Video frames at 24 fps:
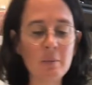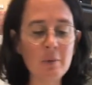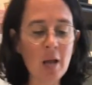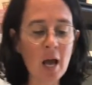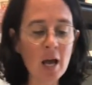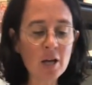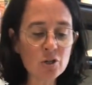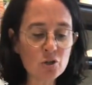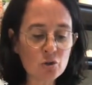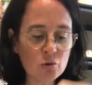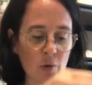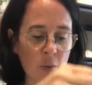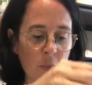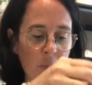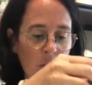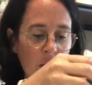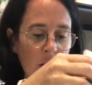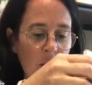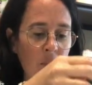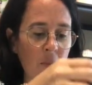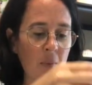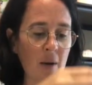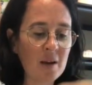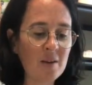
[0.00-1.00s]
not
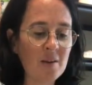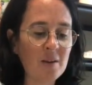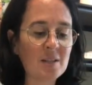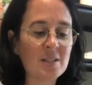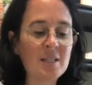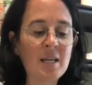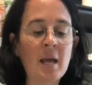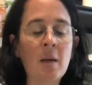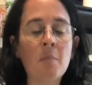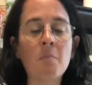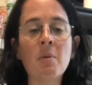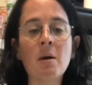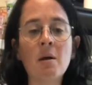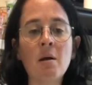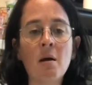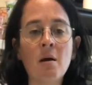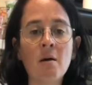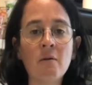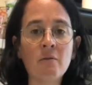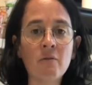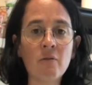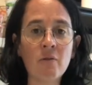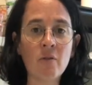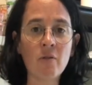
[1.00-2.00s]
dripping, but damp
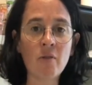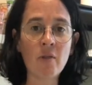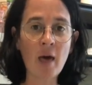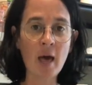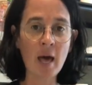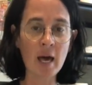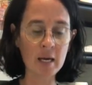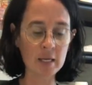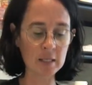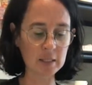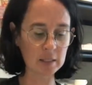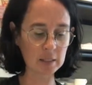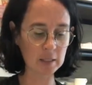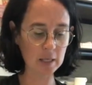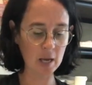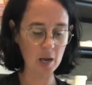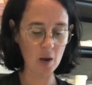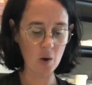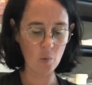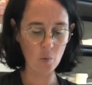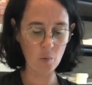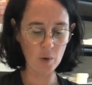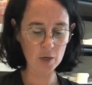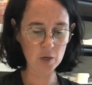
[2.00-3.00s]
enough that
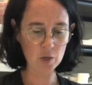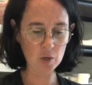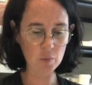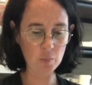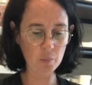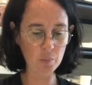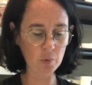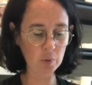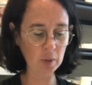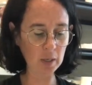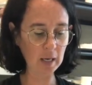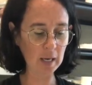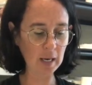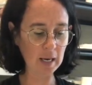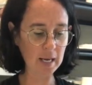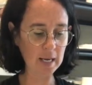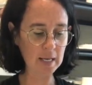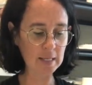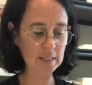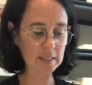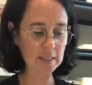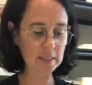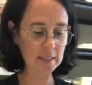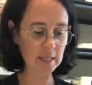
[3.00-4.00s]
when you put clay
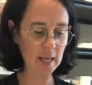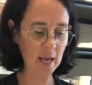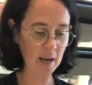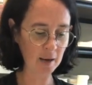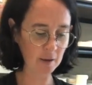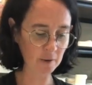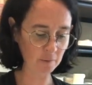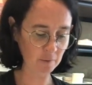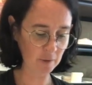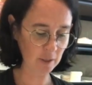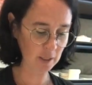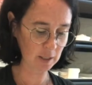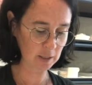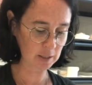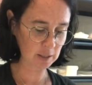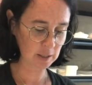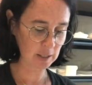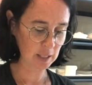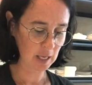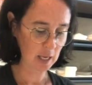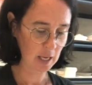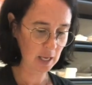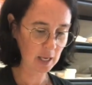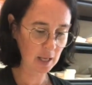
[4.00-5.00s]
inside of it,
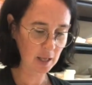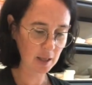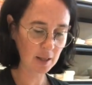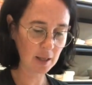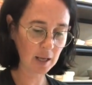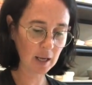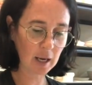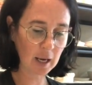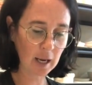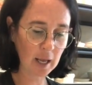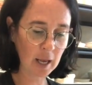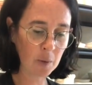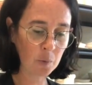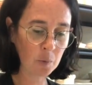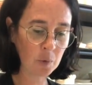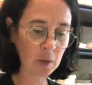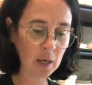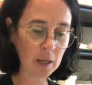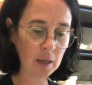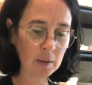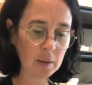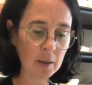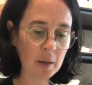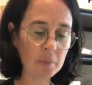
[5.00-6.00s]
the clay
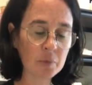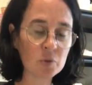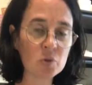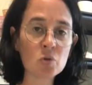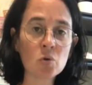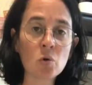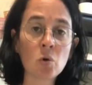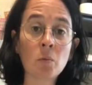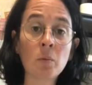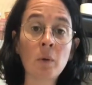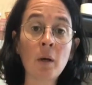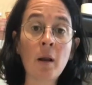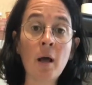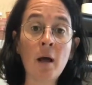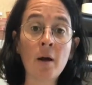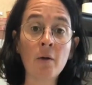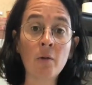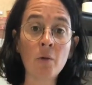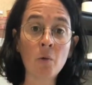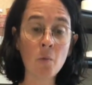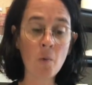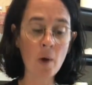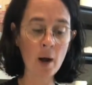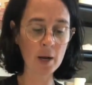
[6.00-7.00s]
would absorb a lot of
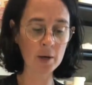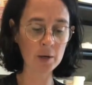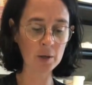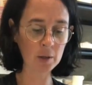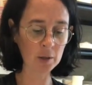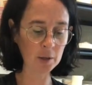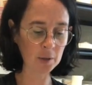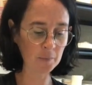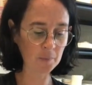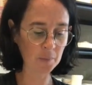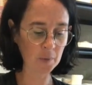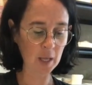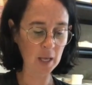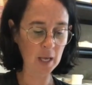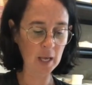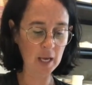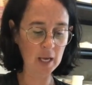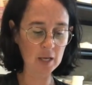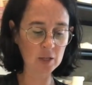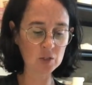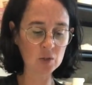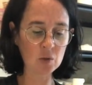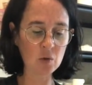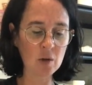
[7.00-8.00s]
the water.
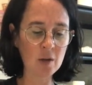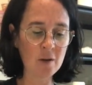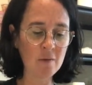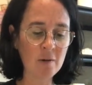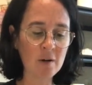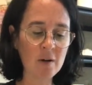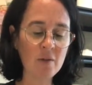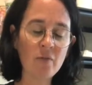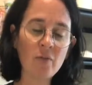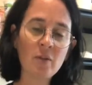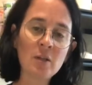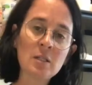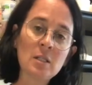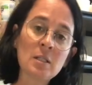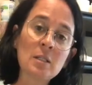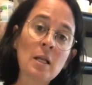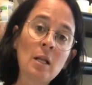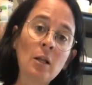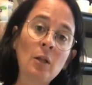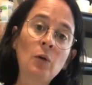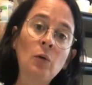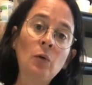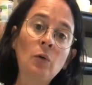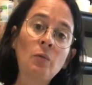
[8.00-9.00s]
And so even if this is a
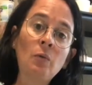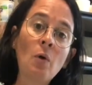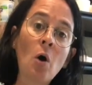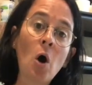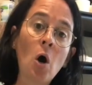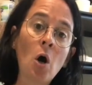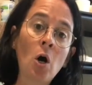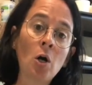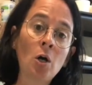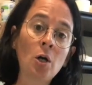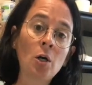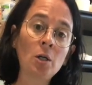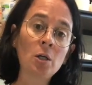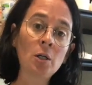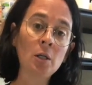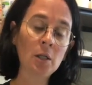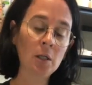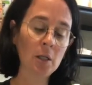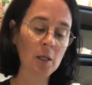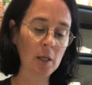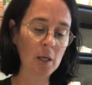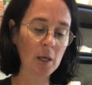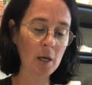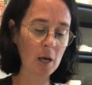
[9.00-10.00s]
little hard,
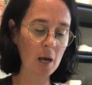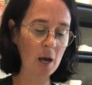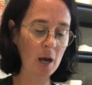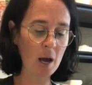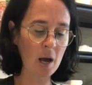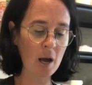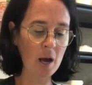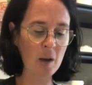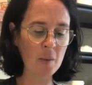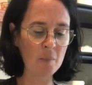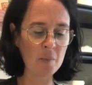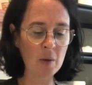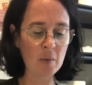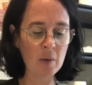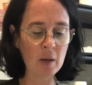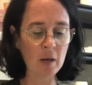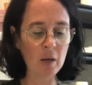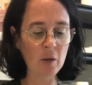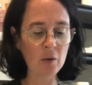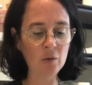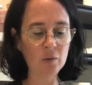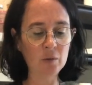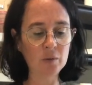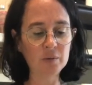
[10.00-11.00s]
maybe a
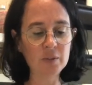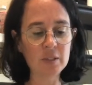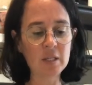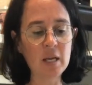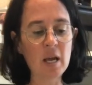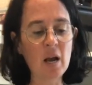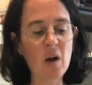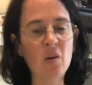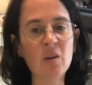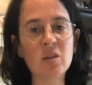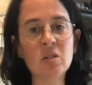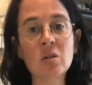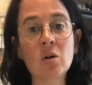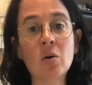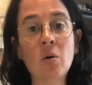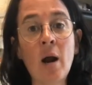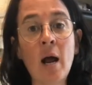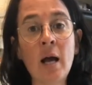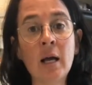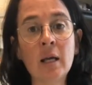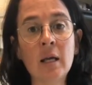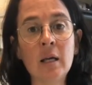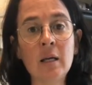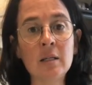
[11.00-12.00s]
little, see how it's
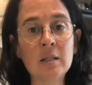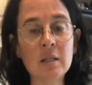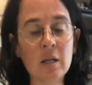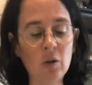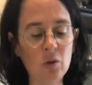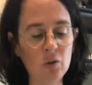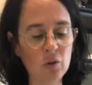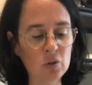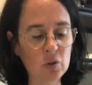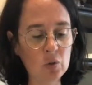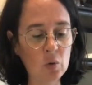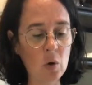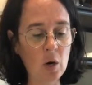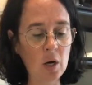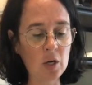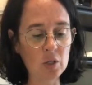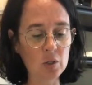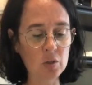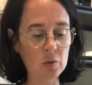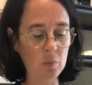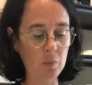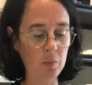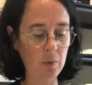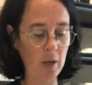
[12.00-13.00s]
cracking, it's a little too hard
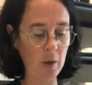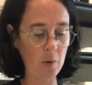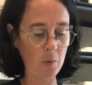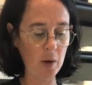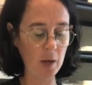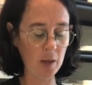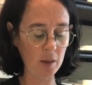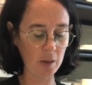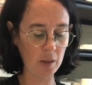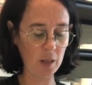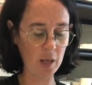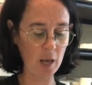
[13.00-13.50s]
to play with.